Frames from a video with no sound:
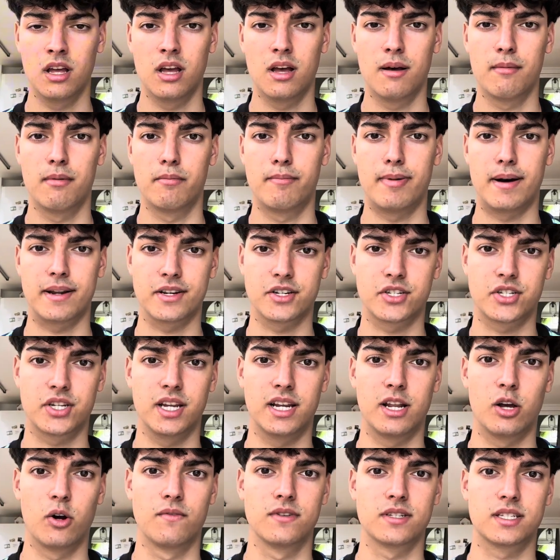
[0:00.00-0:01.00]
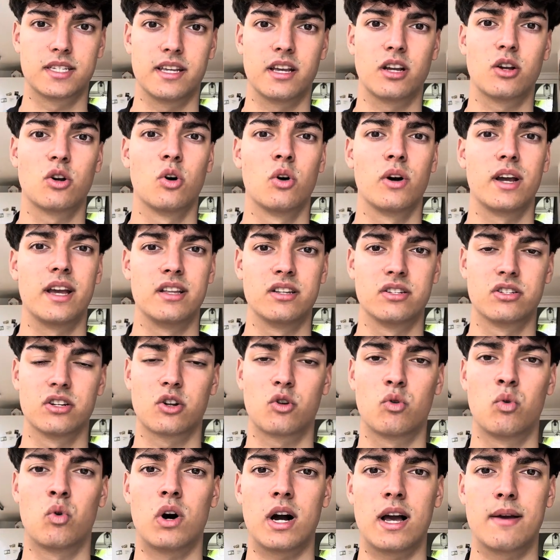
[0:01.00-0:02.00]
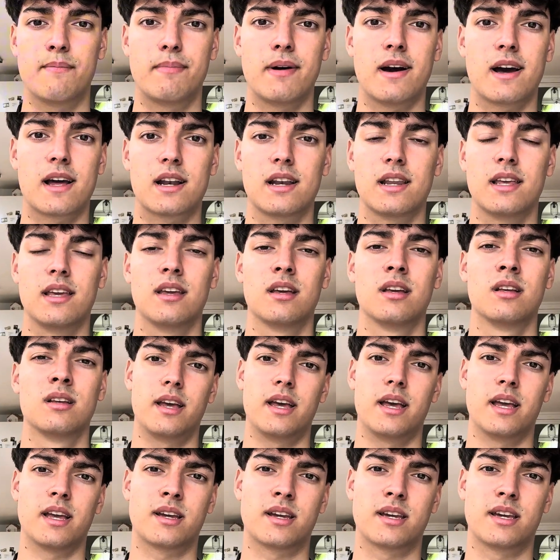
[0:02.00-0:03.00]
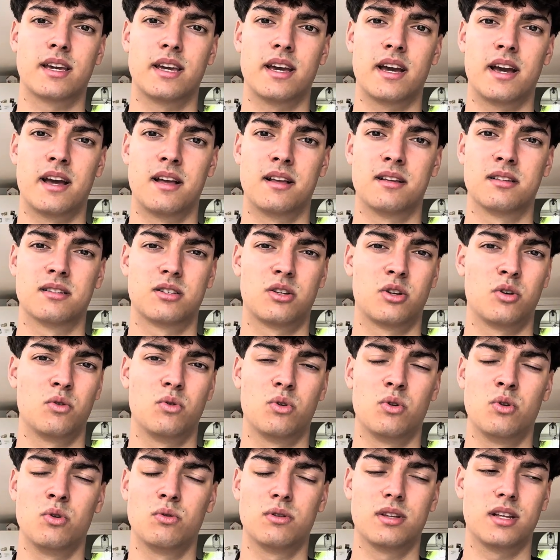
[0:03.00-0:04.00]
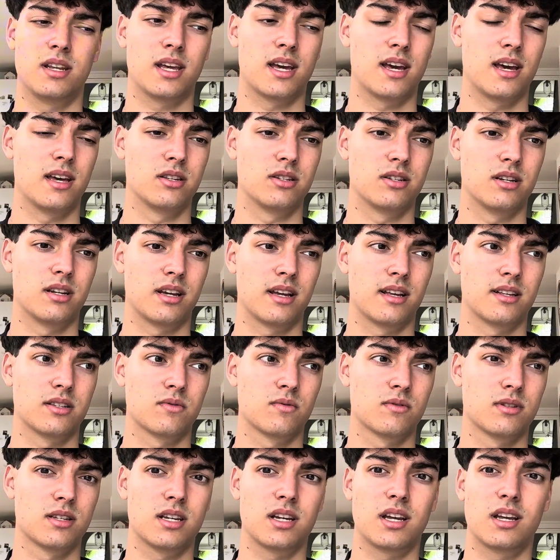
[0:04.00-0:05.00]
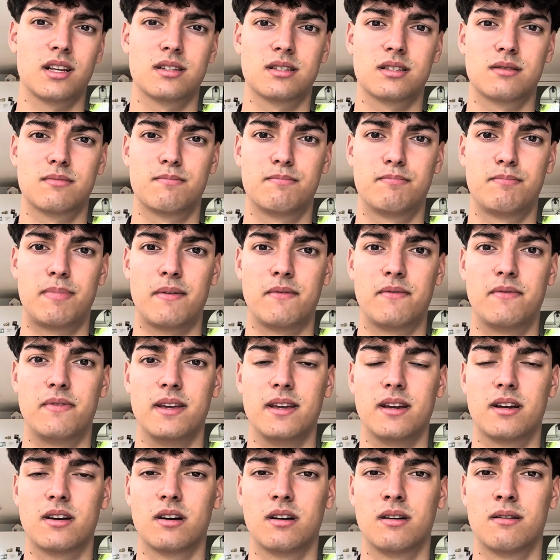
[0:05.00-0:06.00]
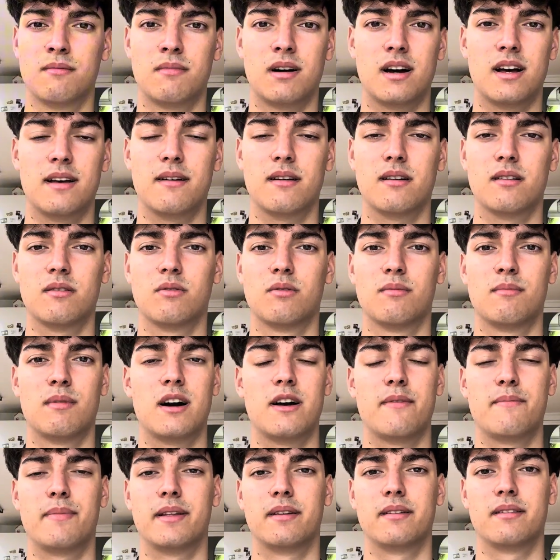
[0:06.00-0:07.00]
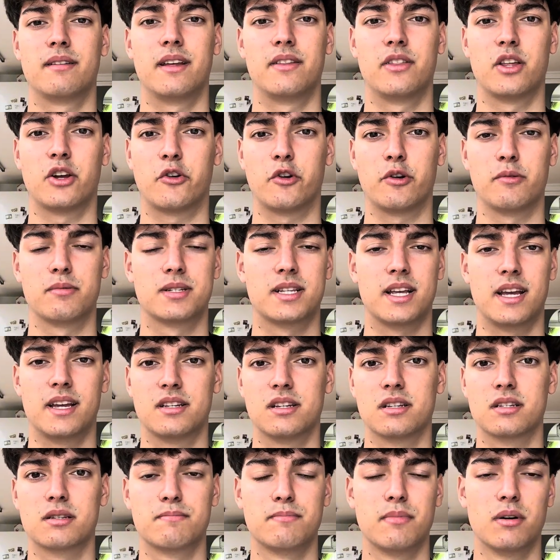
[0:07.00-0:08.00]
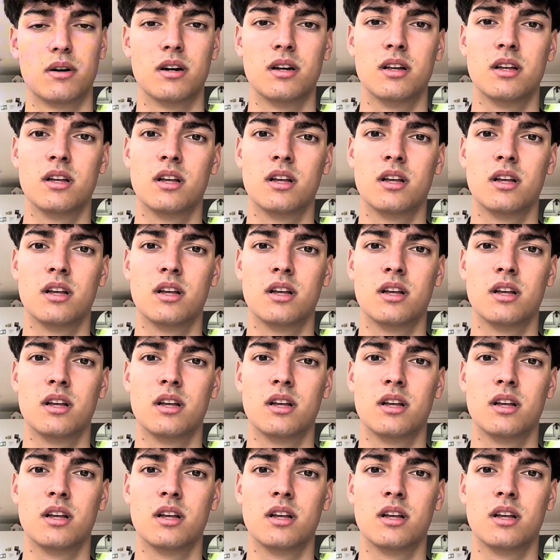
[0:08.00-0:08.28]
But Badiashile obviously got injured quite badly against... Who did he get injured against? Was it against Benfica? It might have been in the group stages. But